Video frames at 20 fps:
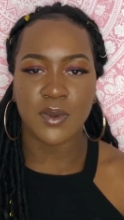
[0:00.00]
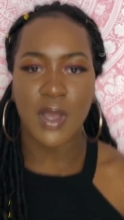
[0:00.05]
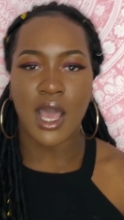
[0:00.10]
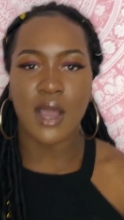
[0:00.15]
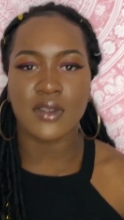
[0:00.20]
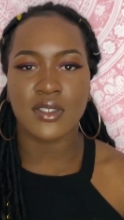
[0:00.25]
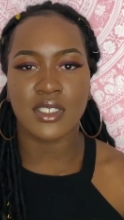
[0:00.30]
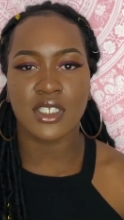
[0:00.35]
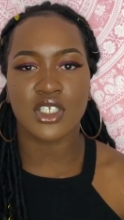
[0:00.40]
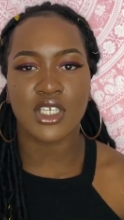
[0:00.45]
But
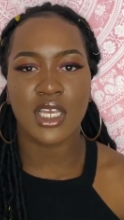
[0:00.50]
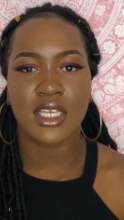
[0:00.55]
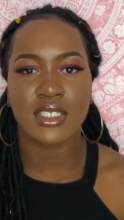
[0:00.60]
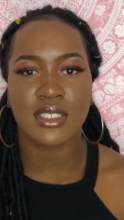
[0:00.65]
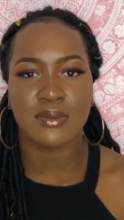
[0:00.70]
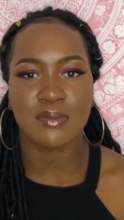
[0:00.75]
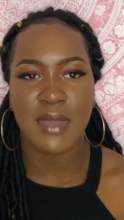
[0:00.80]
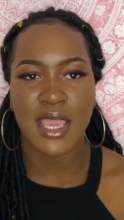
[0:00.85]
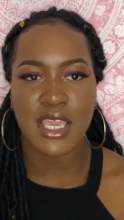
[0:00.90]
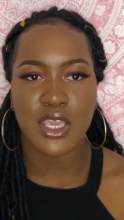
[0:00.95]
I would
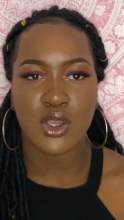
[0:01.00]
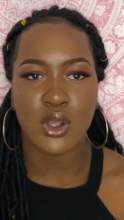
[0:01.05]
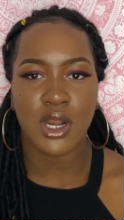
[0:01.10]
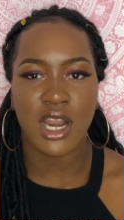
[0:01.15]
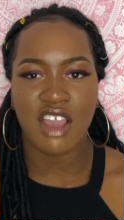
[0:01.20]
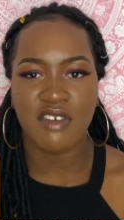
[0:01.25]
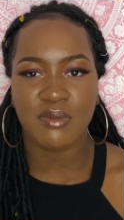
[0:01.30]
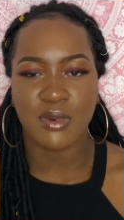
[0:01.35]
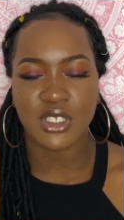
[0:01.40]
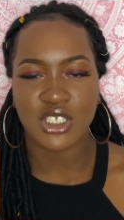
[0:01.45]
suggest making your
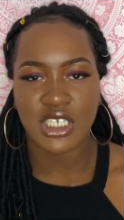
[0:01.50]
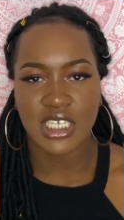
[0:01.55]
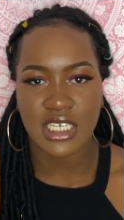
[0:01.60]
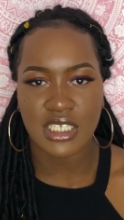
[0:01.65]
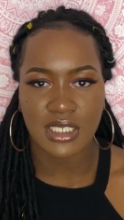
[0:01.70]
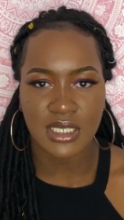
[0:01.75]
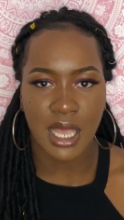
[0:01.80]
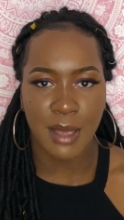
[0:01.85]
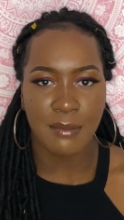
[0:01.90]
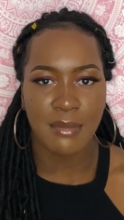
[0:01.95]
life much
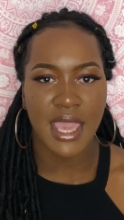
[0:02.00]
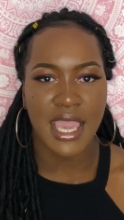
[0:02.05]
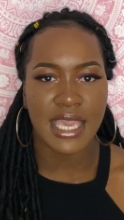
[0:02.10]
easier and